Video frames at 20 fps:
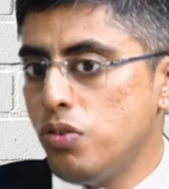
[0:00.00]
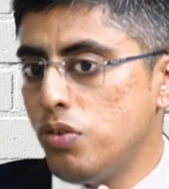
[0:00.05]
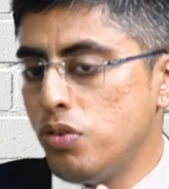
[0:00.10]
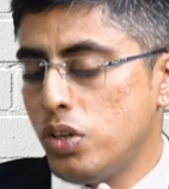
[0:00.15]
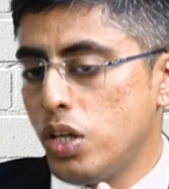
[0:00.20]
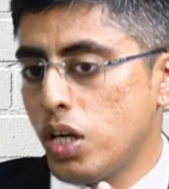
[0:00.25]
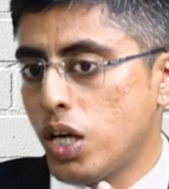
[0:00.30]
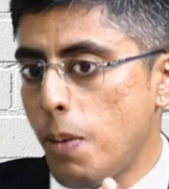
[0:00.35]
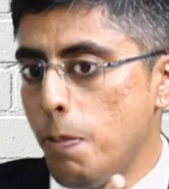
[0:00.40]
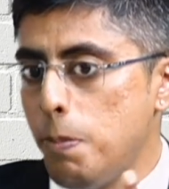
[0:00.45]
The
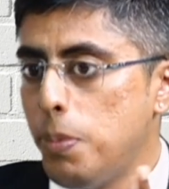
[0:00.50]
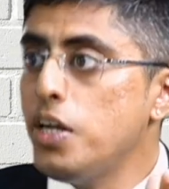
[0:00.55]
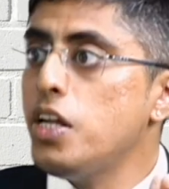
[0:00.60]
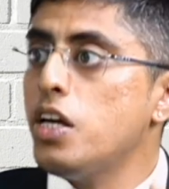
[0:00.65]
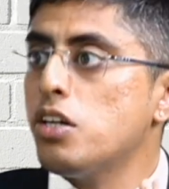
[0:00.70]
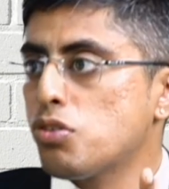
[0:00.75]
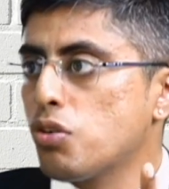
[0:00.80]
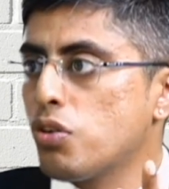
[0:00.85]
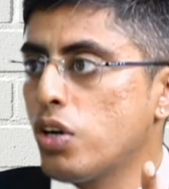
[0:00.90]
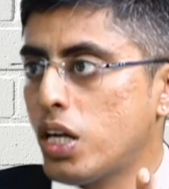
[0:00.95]
company has
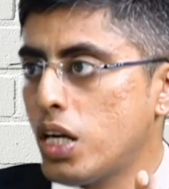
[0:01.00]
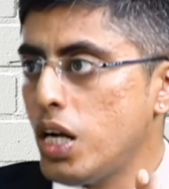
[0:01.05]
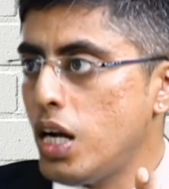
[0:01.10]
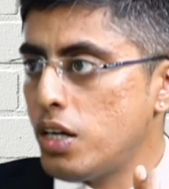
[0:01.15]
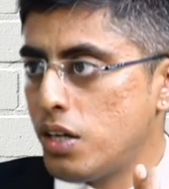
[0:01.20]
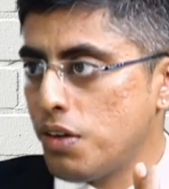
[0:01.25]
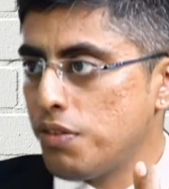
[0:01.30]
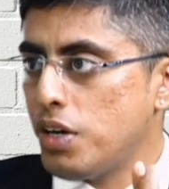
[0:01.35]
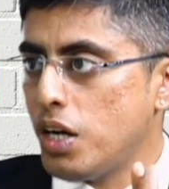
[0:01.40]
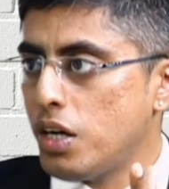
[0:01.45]
to declare
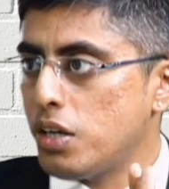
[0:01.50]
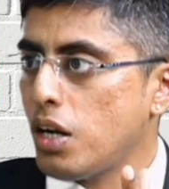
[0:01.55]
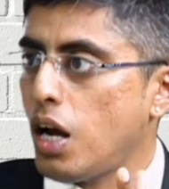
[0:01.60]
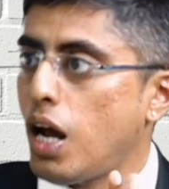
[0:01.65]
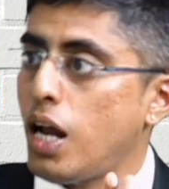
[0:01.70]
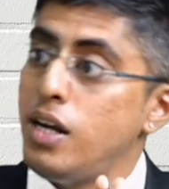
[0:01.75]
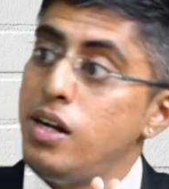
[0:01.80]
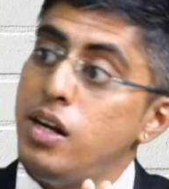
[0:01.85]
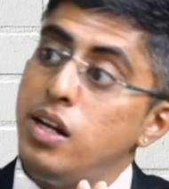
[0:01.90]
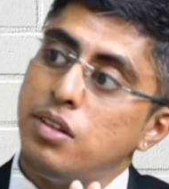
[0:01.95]
dividend.
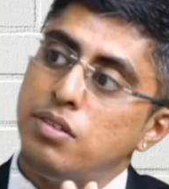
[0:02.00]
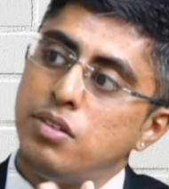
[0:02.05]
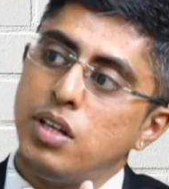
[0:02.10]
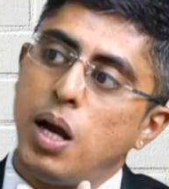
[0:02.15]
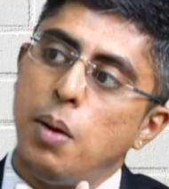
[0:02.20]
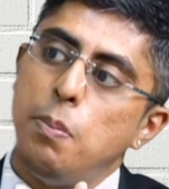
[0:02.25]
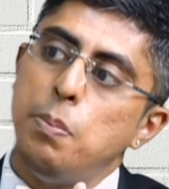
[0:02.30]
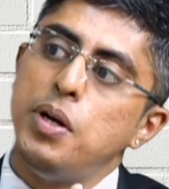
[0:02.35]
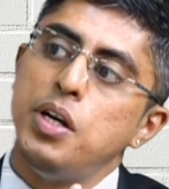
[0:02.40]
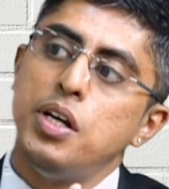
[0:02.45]
Unless the
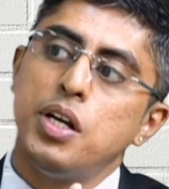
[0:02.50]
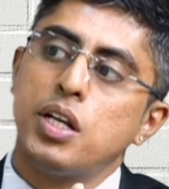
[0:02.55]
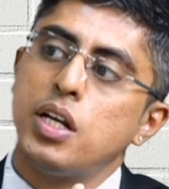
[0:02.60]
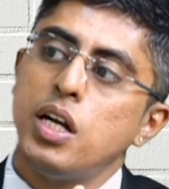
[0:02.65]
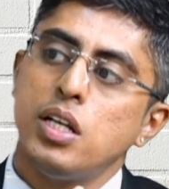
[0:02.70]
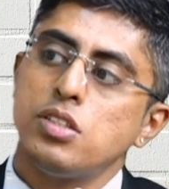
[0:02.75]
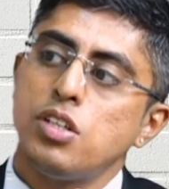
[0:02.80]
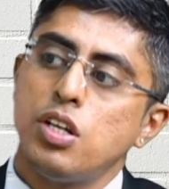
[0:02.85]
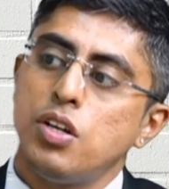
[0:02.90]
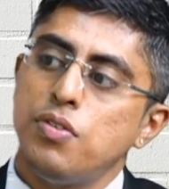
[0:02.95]
company declares
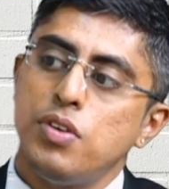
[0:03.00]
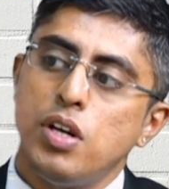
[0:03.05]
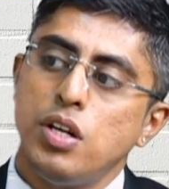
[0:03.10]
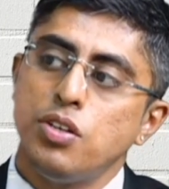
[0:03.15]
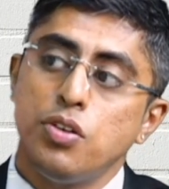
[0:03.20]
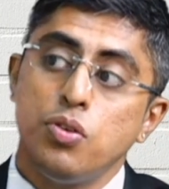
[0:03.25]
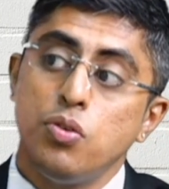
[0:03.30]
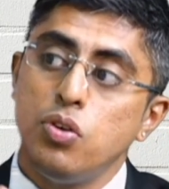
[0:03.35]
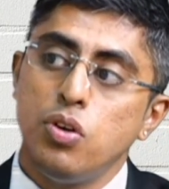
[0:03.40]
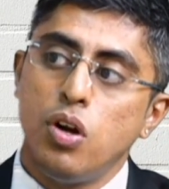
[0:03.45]
a dividend, you
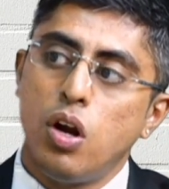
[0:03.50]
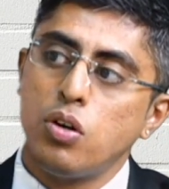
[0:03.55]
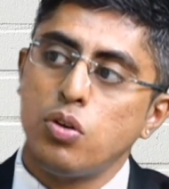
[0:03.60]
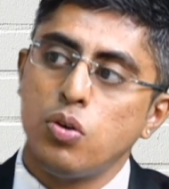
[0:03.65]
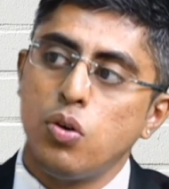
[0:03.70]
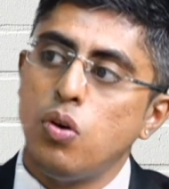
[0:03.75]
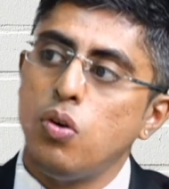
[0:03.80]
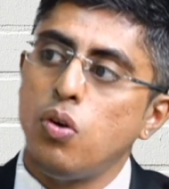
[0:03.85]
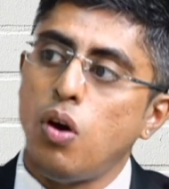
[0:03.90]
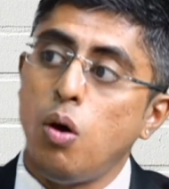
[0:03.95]
will not
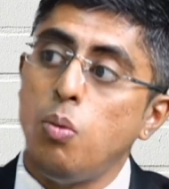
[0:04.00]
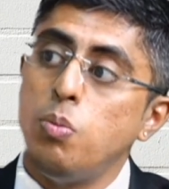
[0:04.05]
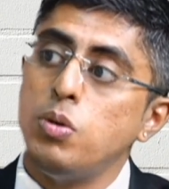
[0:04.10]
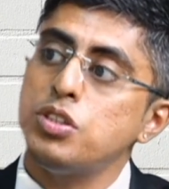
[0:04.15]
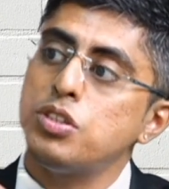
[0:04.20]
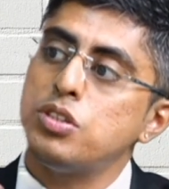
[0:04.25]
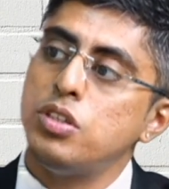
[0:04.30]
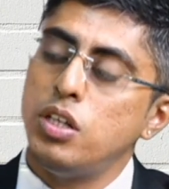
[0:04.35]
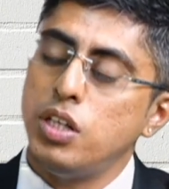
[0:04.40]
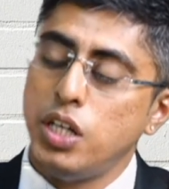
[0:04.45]
know how much
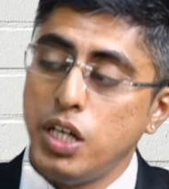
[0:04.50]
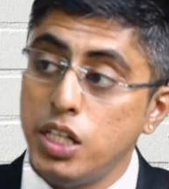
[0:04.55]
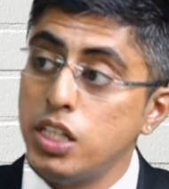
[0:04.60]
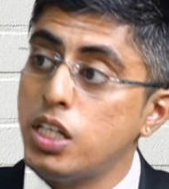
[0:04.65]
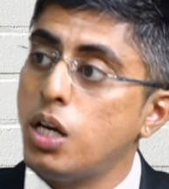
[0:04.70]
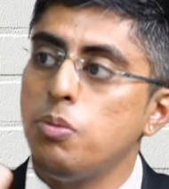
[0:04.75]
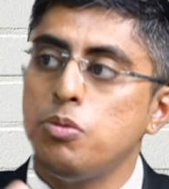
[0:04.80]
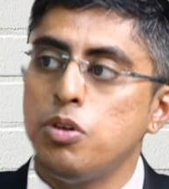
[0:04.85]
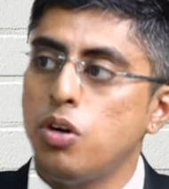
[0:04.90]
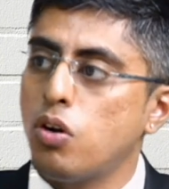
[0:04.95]
the
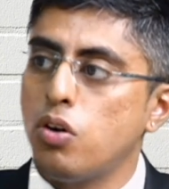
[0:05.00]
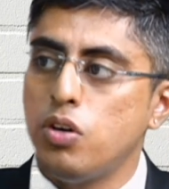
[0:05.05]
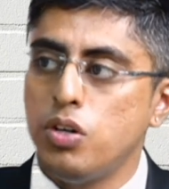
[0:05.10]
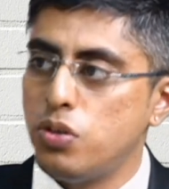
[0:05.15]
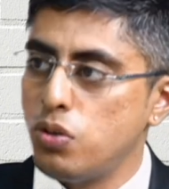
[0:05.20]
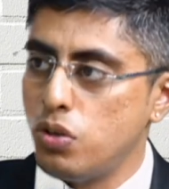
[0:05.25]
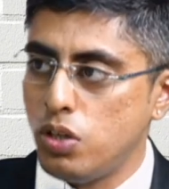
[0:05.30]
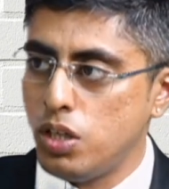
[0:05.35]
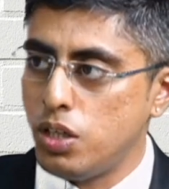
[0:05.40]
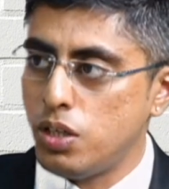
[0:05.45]
income you are going to
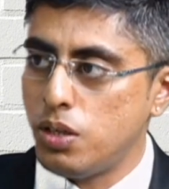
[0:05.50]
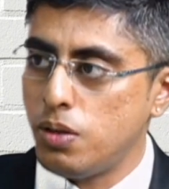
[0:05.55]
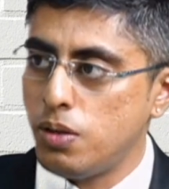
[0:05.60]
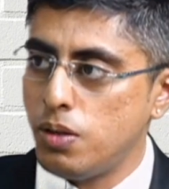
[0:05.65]
earn.